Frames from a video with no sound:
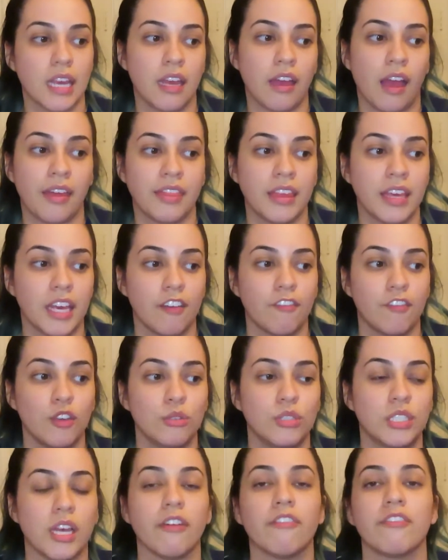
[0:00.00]
I think if
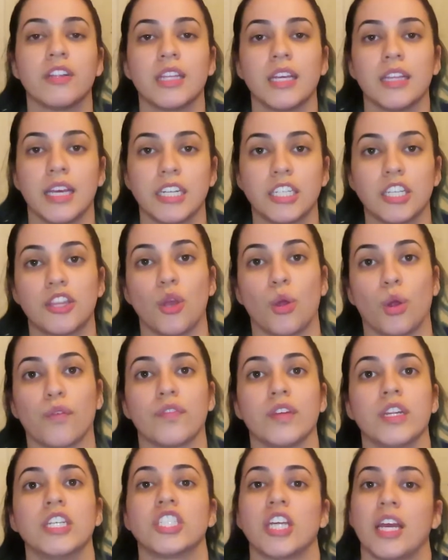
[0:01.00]
you definitely liked The
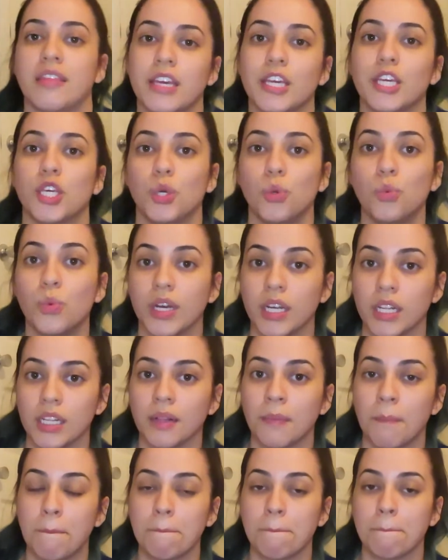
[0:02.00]
Orphanage, I think you
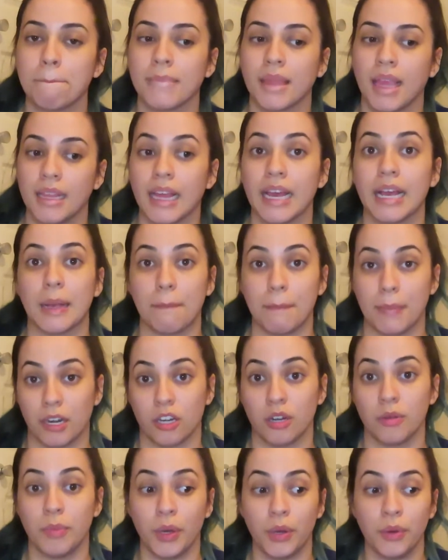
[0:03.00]
will like
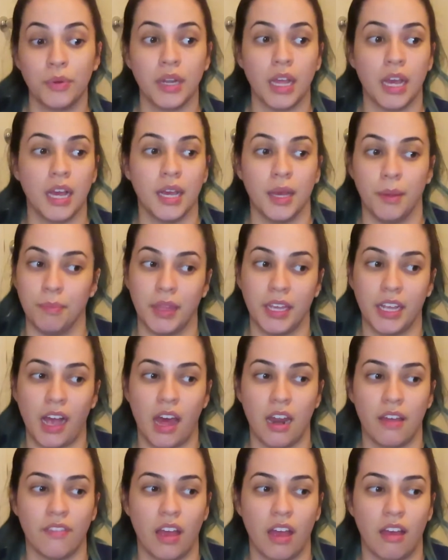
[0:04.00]
Marrowbone. Um, they
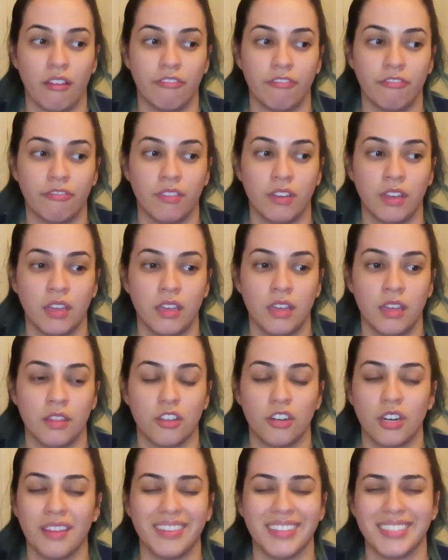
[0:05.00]
kind of have
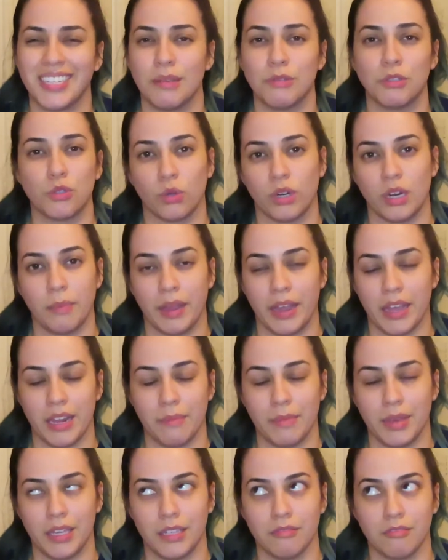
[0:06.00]
they're not the same story by any
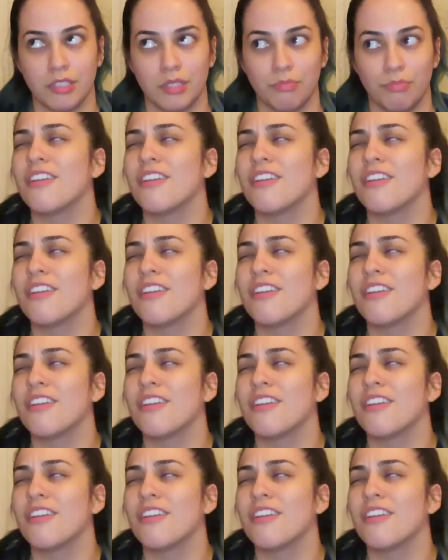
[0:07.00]
means.